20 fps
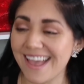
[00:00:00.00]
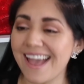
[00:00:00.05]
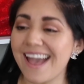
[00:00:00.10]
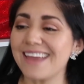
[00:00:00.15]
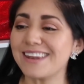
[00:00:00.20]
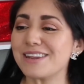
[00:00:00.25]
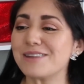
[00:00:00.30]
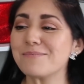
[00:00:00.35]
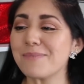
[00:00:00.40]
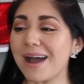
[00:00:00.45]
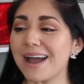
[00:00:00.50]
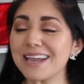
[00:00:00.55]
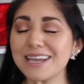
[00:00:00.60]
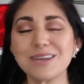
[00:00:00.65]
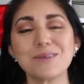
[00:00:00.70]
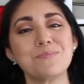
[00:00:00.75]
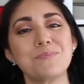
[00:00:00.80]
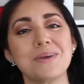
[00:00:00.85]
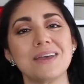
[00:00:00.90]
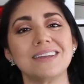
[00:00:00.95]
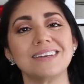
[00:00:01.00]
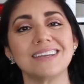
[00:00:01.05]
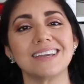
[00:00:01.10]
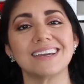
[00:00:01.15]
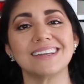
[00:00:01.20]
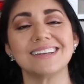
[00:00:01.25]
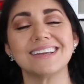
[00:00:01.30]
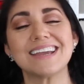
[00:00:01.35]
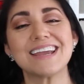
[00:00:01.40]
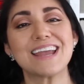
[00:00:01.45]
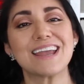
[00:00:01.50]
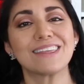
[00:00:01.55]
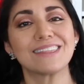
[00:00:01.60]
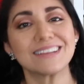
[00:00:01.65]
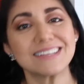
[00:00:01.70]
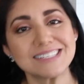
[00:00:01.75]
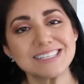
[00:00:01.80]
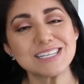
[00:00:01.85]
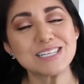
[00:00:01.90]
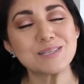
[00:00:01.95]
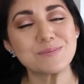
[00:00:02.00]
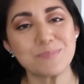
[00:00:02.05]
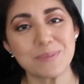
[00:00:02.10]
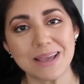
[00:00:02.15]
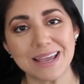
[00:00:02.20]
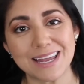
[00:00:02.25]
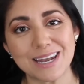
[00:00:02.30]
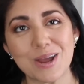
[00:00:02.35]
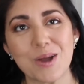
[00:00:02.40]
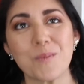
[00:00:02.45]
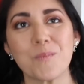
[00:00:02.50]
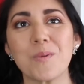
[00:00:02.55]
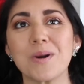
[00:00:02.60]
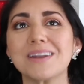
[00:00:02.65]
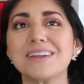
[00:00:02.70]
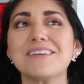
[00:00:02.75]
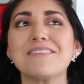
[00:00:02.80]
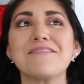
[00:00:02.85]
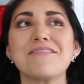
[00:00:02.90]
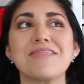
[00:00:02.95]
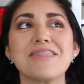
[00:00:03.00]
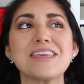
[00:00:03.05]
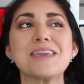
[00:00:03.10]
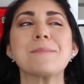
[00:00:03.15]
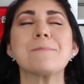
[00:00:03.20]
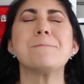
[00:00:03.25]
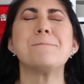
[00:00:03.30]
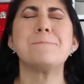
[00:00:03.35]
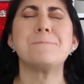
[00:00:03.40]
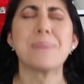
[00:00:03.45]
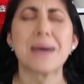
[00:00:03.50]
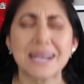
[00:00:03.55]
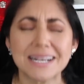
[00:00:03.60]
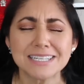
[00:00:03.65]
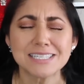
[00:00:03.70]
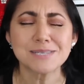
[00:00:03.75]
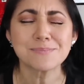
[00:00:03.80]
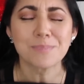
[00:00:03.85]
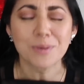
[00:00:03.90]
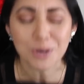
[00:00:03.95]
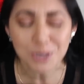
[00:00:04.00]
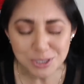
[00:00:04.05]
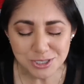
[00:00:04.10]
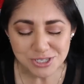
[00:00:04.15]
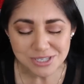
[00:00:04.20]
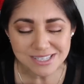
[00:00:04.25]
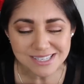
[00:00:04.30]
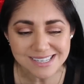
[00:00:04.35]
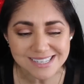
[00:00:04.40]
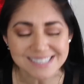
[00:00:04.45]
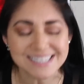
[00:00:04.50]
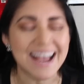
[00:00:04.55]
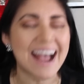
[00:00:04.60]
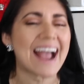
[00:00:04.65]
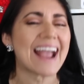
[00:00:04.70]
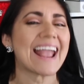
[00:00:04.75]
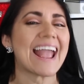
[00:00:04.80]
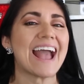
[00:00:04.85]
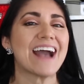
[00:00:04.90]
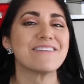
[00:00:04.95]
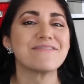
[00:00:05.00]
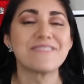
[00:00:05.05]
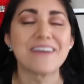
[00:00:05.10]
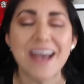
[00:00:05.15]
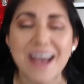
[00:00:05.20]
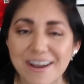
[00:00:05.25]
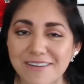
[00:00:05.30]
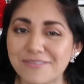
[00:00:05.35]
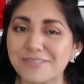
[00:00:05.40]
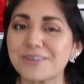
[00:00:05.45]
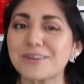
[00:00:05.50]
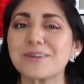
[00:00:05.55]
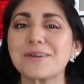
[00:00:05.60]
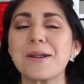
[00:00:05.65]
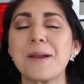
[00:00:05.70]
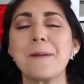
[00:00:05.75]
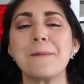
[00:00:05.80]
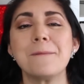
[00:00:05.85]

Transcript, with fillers: And in my opinion, this has been one of the best purchases I have ever